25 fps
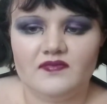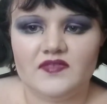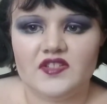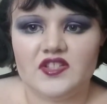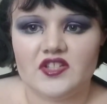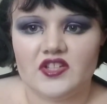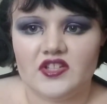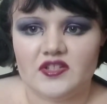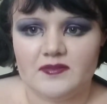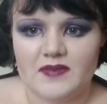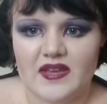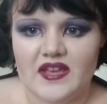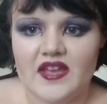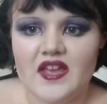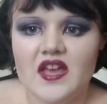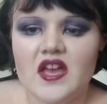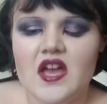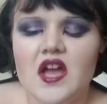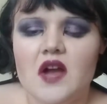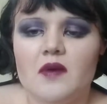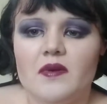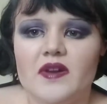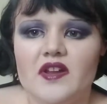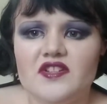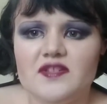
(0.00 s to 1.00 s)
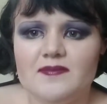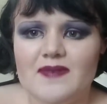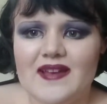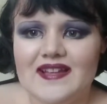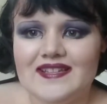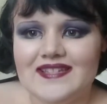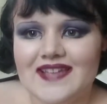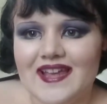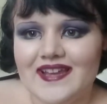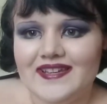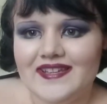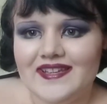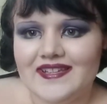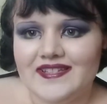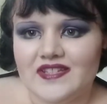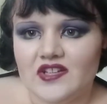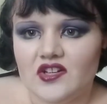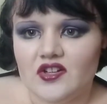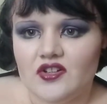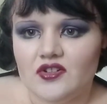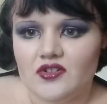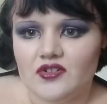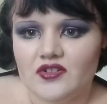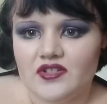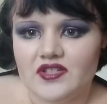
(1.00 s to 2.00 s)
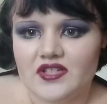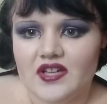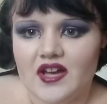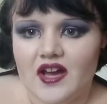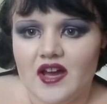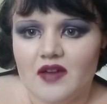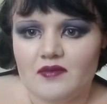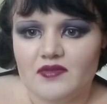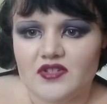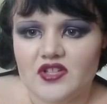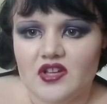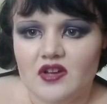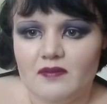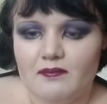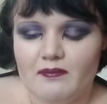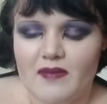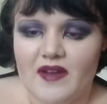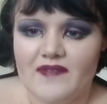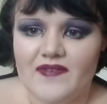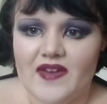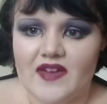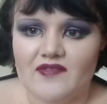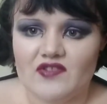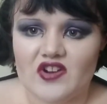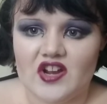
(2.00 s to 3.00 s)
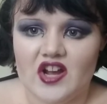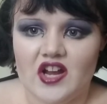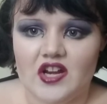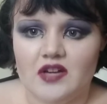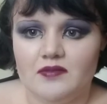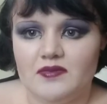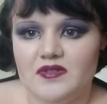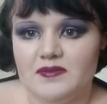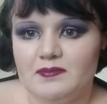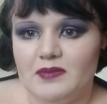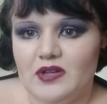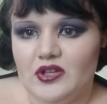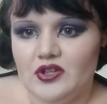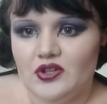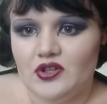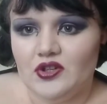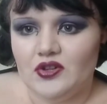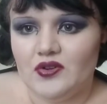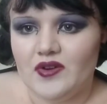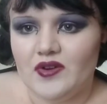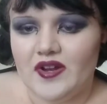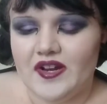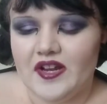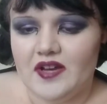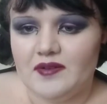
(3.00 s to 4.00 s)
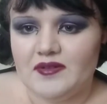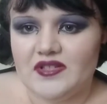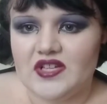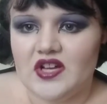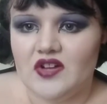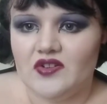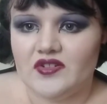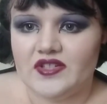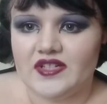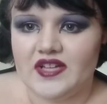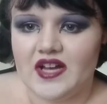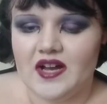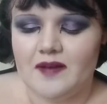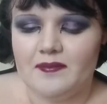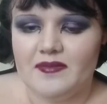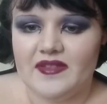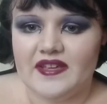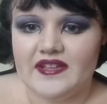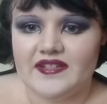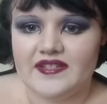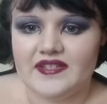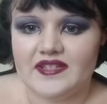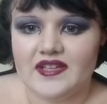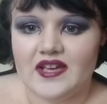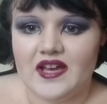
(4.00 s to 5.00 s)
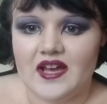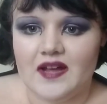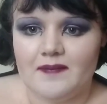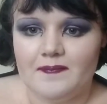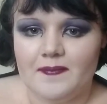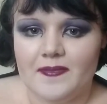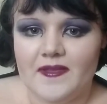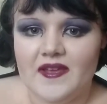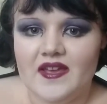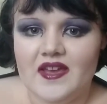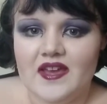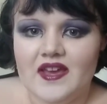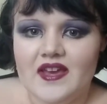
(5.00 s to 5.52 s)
excuse me, when I was about 10 years old, I was my favourite colour was blue and I was holding up this um,